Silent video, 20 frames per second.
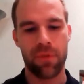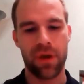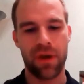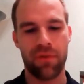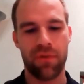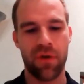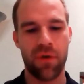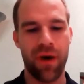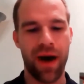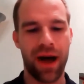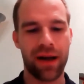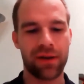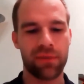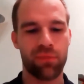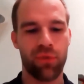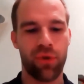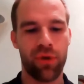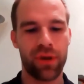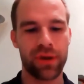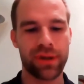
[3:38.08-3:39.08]
If you had to
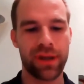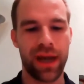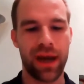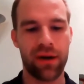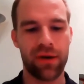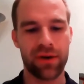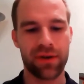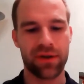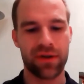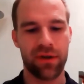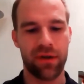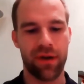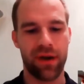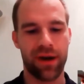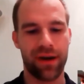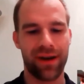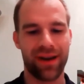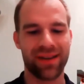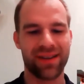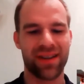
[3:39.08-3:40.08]
boil it down, is there
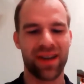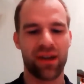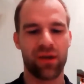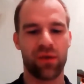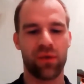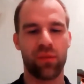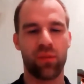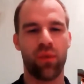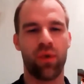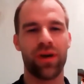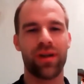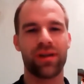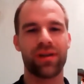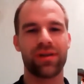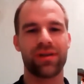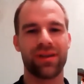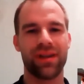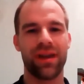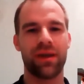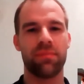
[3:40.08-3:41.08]
a single
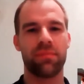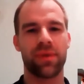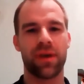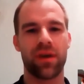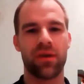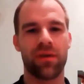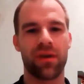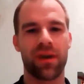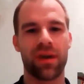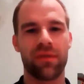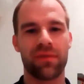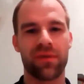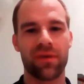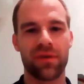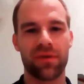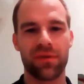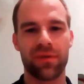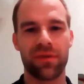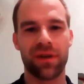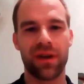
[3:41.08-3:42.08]
one tip that you could give
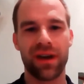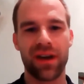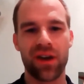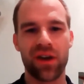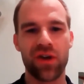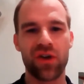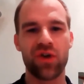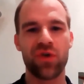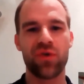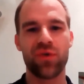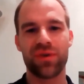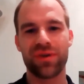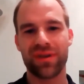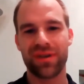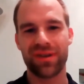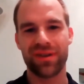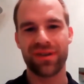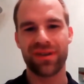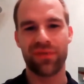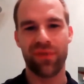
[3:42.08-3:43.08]
to
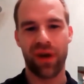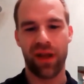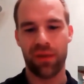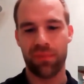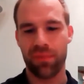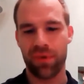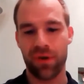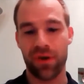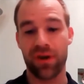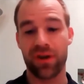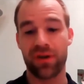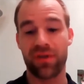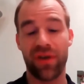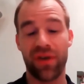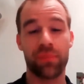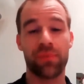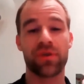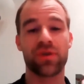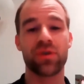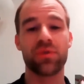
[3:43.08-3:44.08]

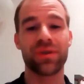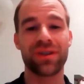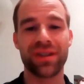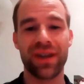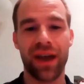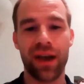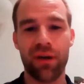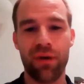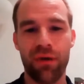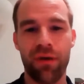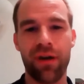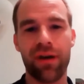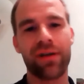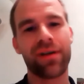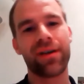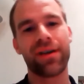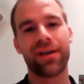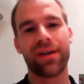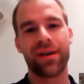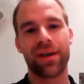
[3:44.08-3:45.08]
developers new to Sitecore
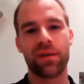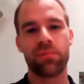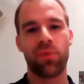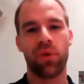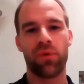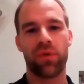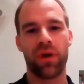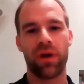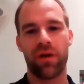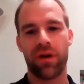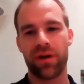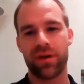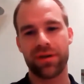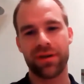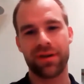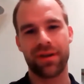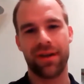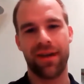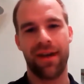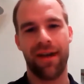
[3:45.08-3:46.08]
in both
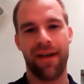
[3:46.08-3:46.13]
areas?